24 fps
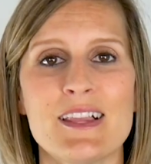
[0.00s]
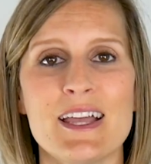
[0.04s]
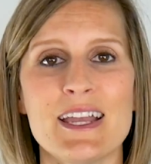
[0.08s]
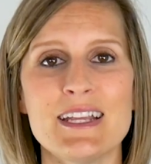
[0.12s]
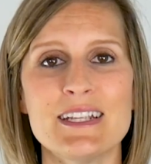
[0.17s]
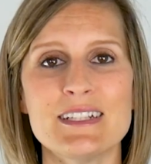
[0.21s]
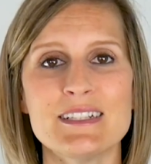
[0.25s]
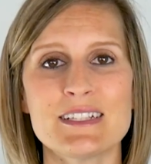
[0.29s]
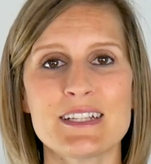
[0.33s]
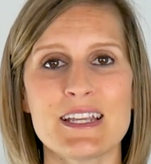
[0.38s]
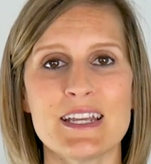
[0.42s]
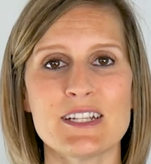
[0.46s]

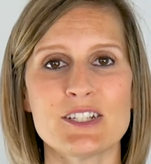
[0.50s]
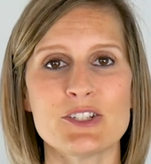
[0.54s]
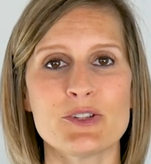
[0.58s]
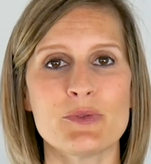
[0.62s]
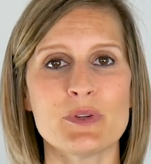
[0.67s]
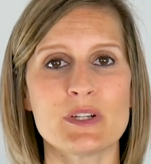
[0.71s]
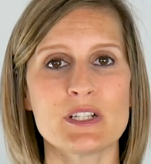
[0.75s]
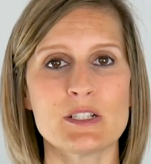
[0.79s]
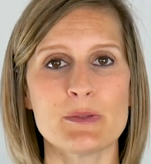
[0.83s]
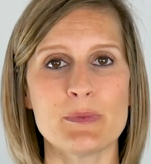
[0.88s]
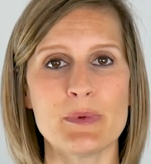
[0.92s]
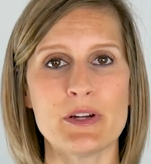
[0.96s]
Clients get to
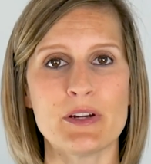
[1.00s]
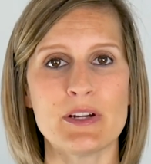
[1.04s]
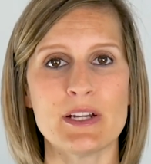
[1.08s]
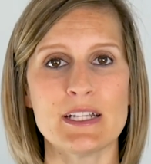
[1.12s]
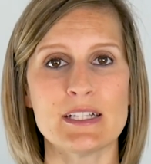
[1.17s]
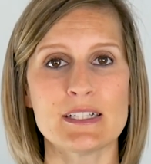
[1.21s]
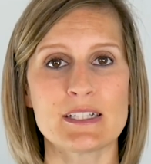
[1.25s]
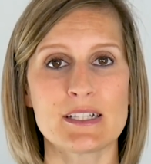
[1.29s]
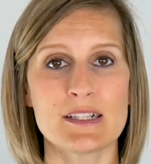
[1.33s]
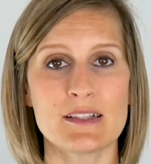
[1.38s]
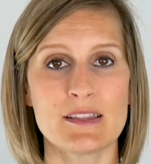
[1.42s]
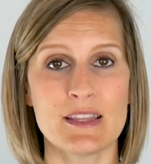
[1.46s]

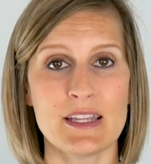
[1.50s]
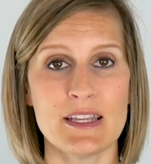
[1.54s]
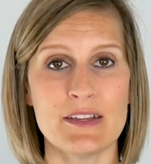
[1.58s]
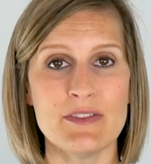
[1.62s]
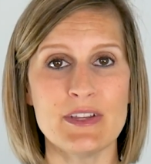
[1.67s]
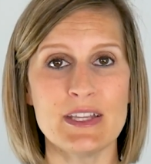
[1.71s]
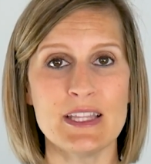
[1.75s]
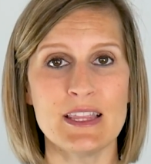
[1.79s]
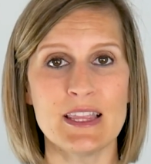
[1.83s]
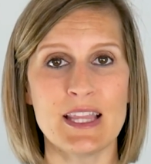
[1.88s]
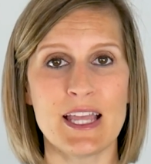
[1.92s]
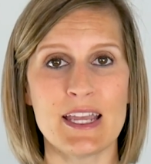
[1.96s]
experience
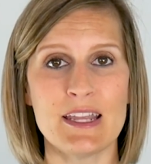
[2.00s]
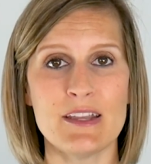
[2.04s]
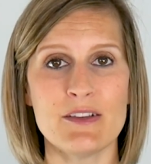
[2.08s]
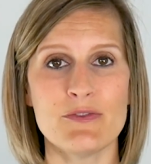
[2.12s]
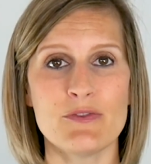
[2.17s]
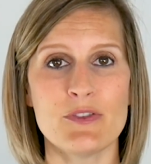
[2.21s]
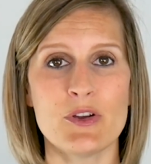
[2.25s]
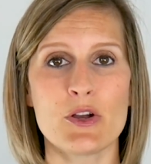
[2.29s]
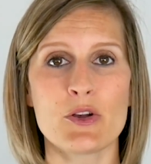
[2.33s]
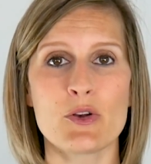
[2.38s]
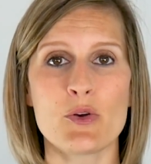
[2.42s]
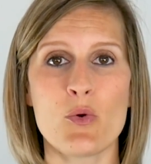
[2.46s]
living
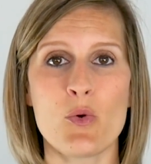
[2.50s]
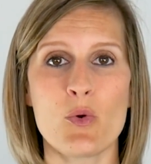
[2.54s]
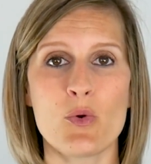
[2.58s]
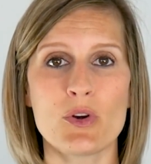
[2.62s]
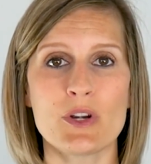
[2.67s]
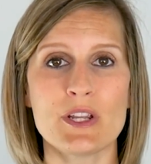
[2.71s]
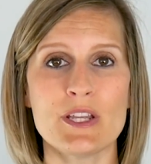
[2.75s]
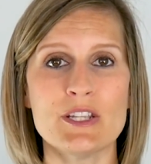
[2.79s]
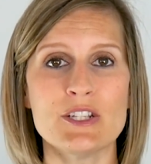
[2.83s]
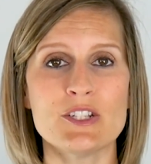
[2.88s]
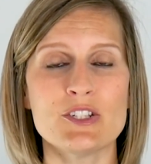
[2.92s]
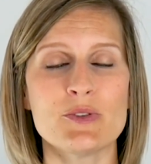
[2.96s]
life
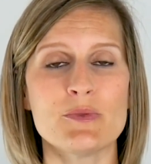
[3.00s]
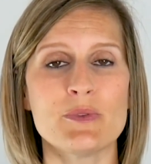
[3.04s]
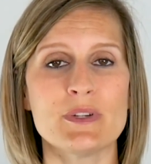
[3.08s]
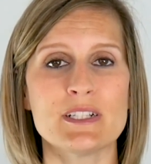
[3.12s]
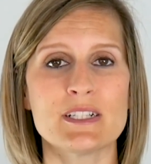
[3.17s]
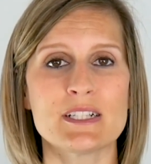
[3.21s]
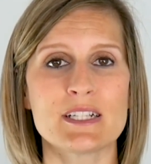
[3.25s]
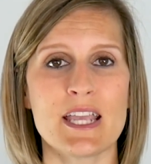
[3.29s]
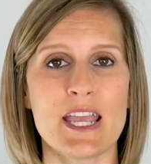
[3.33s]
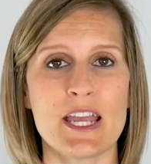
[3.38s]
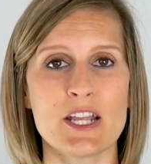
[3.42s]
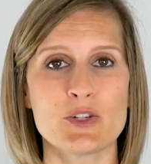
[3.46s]
according to a
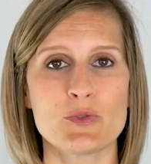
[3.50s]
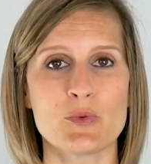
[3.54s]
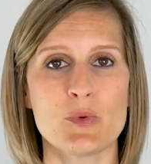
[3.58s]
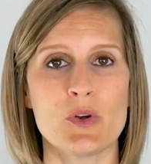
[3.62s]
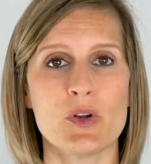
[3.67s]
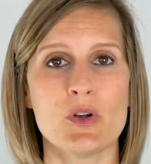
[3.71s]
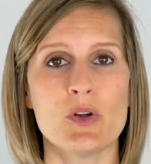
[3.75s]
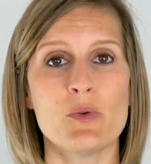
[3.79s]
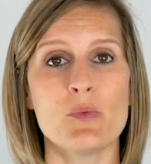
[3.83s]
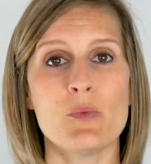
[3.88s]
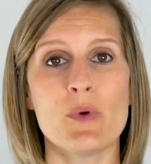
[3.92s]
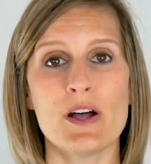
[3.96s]

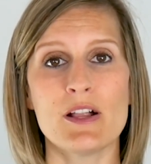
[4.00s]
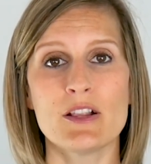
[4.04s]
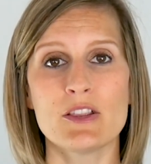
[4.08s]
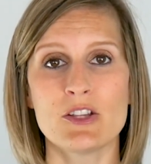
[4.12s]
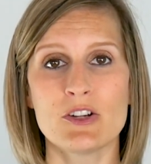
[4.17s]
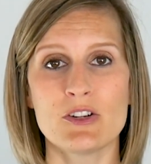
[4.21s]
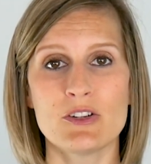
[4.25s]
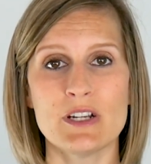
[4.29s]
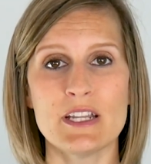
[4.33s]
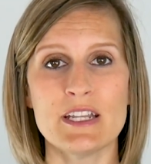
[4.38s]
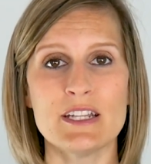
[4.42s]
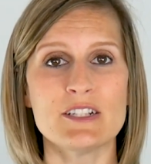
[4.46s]
schedule while
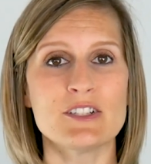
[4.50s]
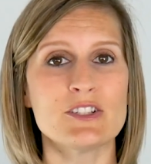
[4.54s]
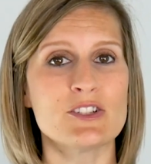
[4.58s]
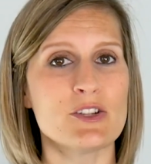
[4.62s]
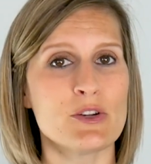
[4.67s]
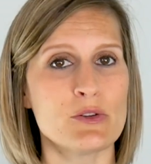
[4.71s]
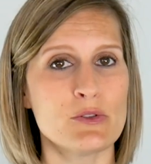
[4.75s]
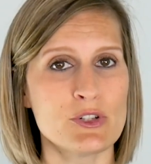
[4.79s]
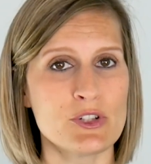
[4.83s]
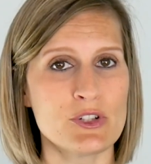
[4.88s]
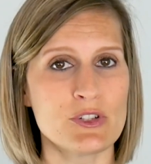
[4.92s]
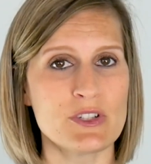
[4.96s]
learning
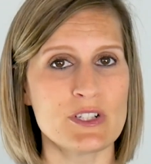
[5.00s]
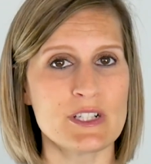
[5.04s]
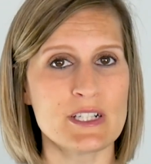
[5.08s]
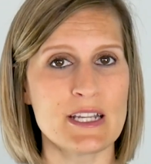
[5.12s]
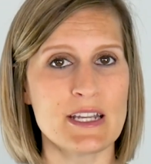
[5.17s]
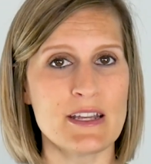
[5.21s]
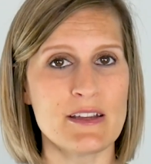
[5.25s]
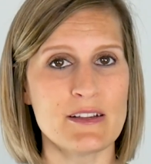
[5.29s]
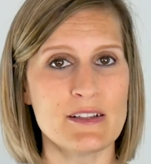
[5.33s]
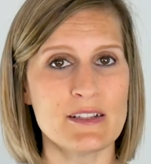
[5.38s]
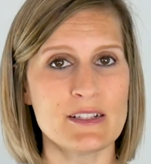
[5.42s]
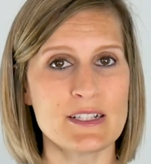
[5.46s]
social
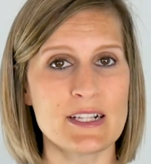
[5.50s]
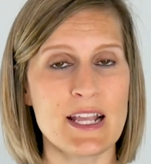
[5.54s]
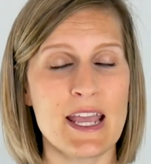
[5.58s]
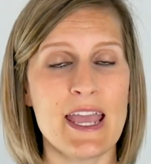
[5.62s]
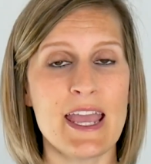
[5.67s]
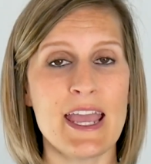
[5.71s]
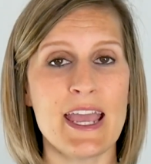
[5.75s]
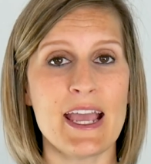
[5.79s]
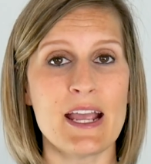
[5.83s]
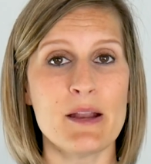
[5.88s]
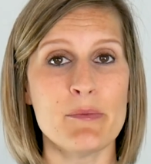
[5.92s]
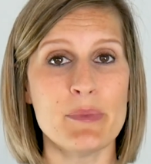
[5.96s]
skills
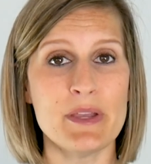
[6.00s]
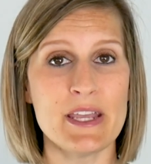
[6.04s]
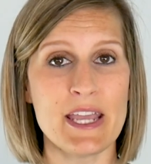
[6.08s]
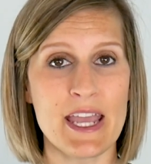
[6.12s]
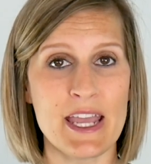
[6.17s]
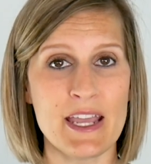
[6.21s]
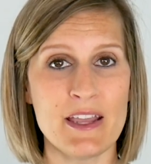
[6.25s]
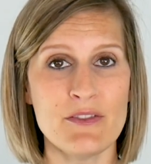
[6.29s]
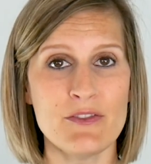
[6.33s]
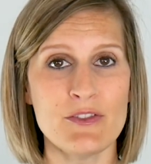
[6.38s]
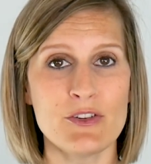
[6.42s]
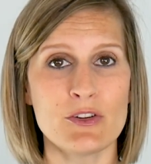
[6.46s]
and
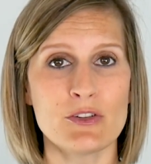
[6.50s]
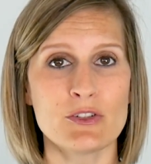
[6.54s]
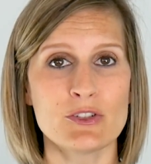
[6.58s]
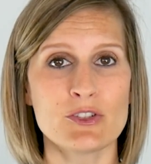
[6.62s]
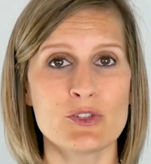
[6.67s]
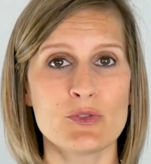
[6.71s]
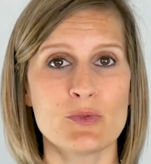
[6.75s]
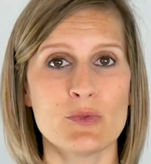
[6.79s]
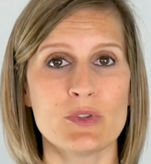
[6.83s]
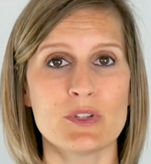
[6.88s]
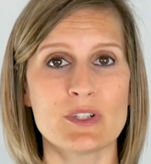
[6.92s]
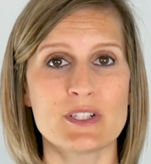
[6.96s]
behavioral
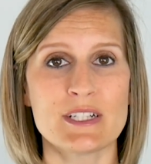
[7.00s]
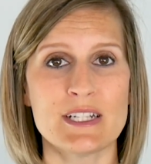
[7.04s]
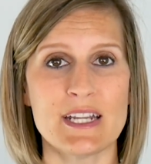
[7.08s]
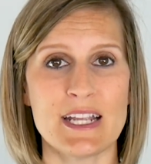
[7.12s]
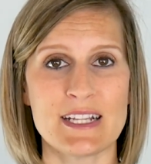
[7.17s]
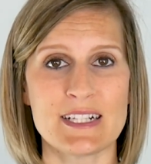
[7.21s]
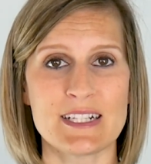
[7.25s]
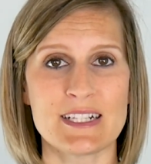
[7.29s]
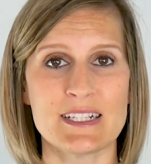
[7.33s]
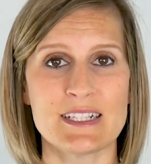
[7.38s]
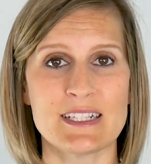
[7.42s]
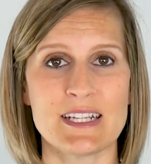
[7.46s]
tools
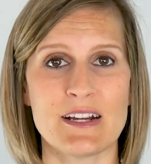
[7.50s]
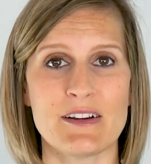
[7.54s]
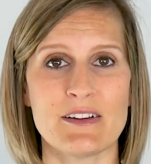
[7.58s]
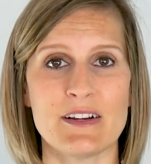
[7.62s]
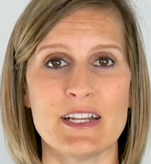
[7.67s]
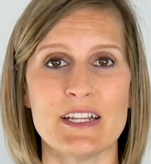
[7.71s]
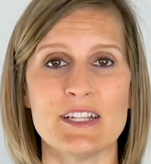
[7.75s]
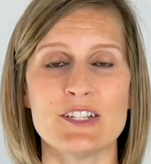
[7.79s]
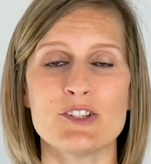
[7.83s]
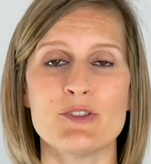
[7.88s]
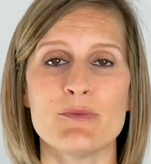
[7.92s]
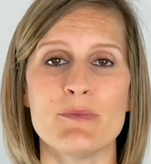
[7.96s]

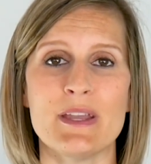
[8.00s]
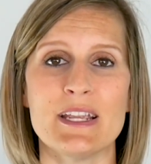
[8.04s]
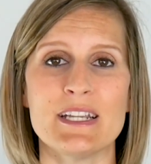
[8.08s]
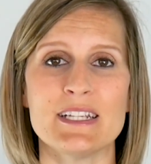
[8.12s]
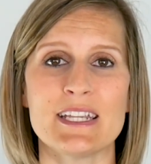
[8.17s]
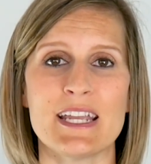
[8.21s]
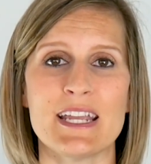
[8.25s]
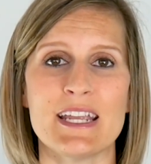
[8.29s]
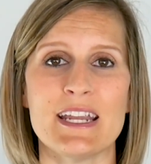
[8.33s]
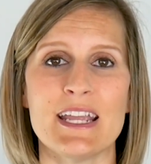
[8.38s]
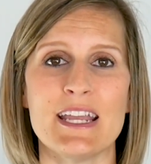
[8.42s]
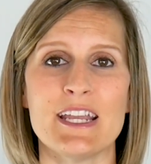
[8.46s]
necessary to
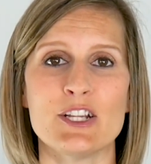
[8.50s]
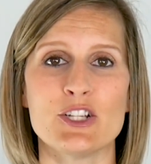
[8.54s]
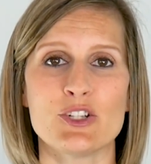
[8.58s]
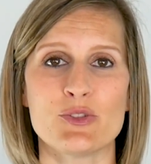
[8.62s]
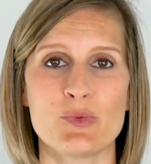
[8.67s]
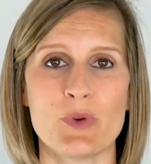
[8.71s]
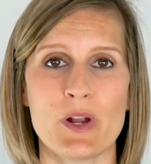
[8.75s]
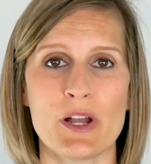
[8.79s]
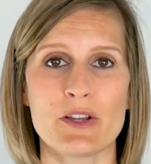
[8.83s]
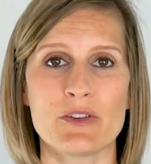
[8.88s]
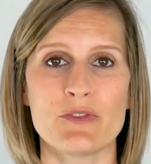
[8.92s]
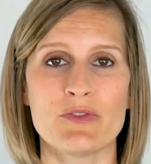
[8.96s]
maintain a
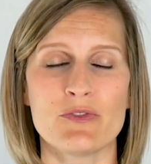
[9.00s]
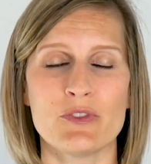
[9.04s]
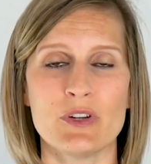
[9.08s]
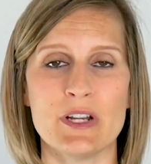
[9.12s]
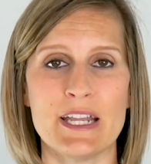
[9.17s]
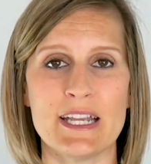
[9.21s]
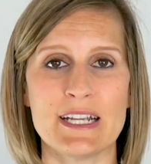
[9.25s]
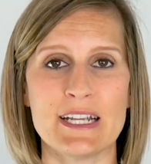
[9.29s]
drug-free